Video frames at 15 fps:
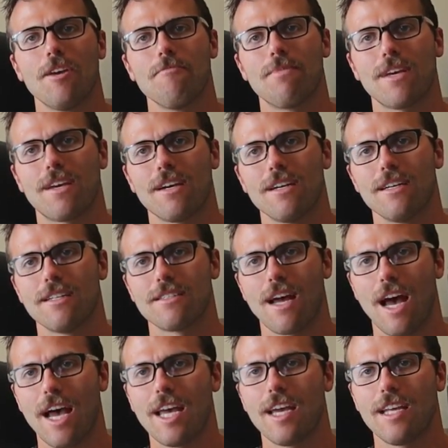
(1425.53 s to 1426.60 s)
Because
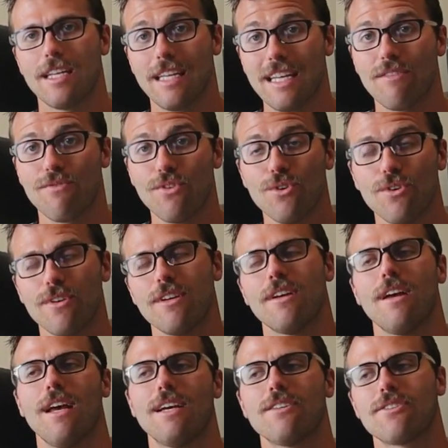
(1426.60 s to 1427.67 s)
I need food.
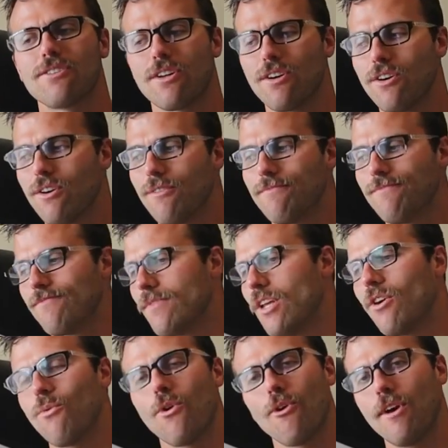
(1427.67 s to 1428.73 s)
And so, you
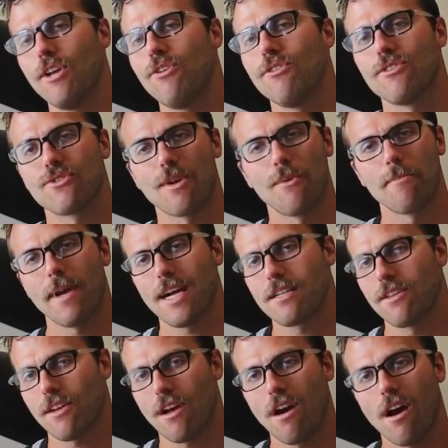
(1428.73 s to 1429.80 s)
know, what do? So I went back
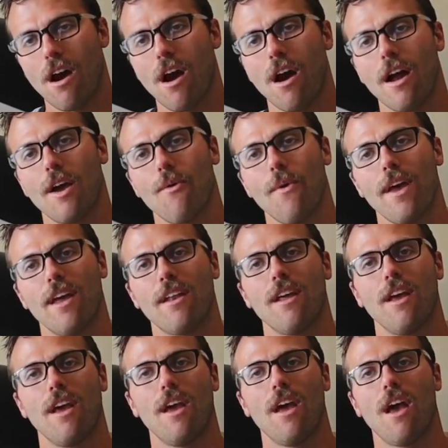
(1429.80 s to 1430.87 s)
to the car, I went,
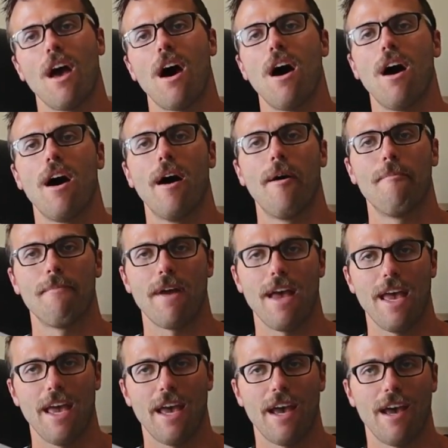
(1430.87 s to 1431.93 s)

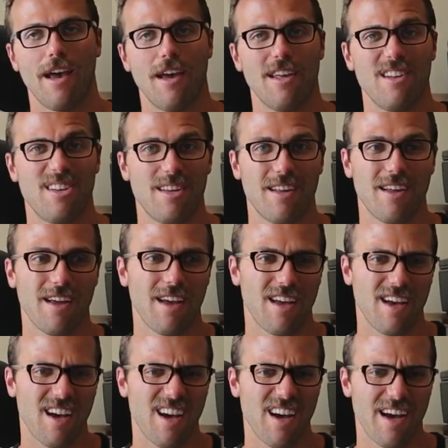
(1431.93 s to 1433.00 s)
and
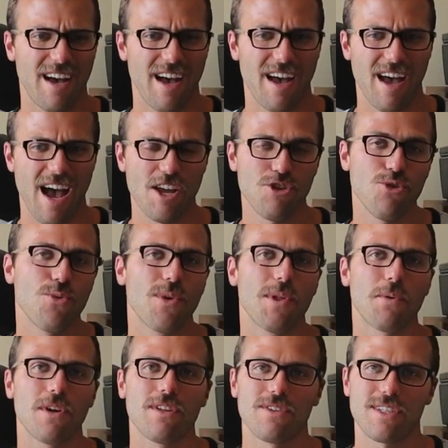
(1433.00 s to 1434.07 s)
I knew where there
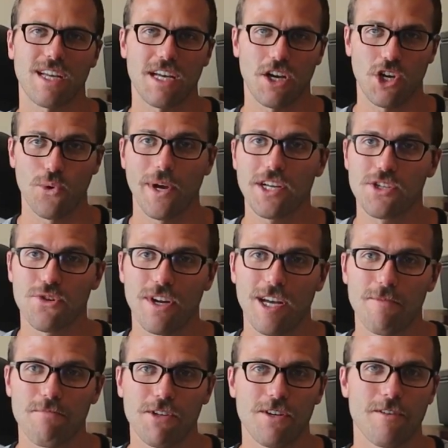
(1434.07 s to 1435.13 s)
was like a quick
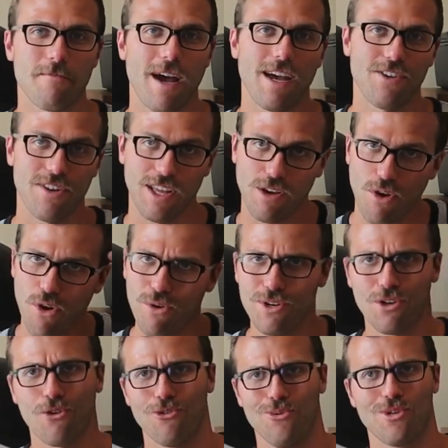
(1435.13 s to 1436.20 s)
trip. In your mind, you're like, oh, you're
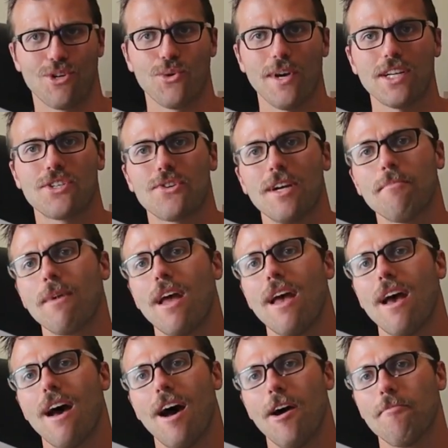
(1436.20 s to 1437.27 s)
going to a quick trip.
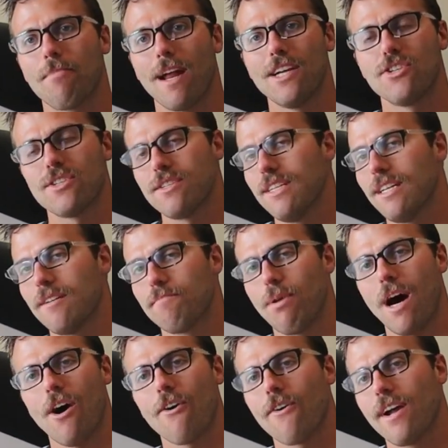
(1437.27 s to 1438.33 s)
But I just needed
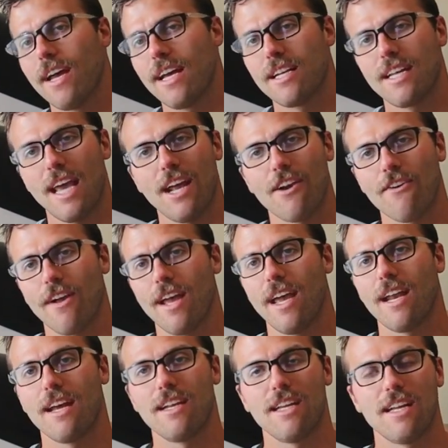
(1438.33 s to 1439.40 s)
Powerade, Gatorade,
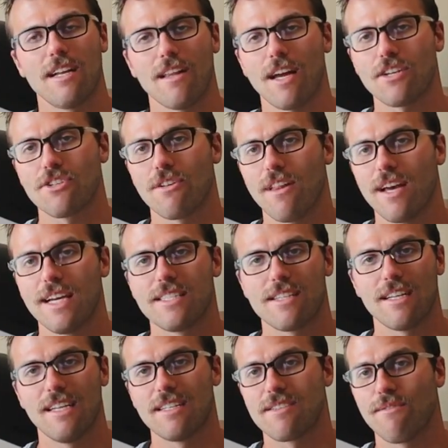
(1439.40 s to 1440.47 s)
I needed electrolytes, I
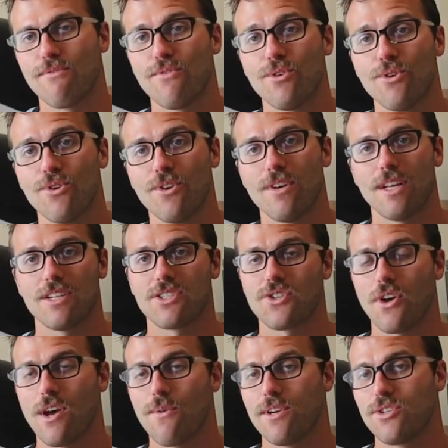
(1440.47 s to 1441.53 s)
needed some food. And so
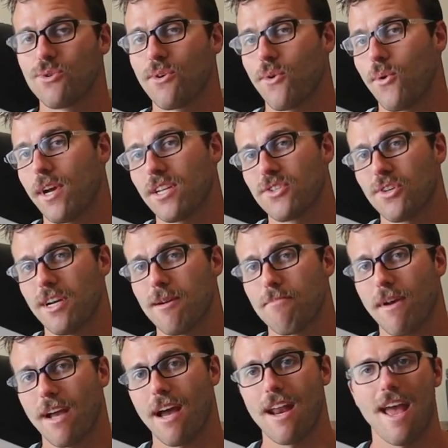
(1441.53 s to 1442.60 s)
I went to a quick trip.
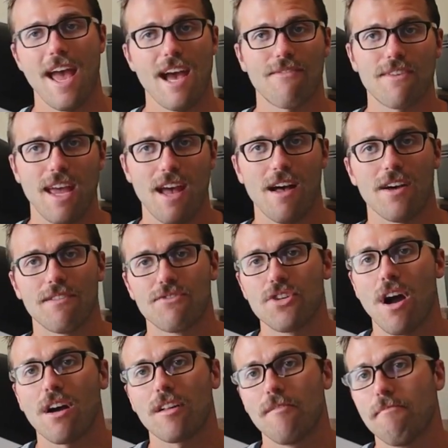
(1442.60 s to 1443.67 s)
I got a half gallon of
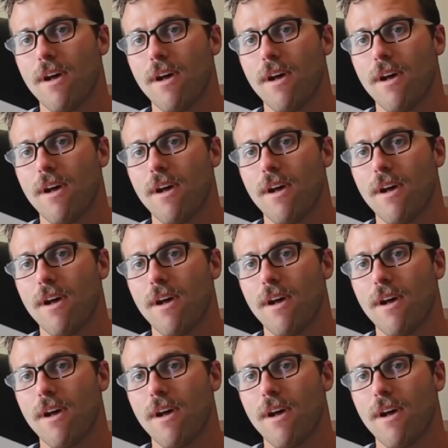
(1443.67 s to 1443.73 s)
chocolate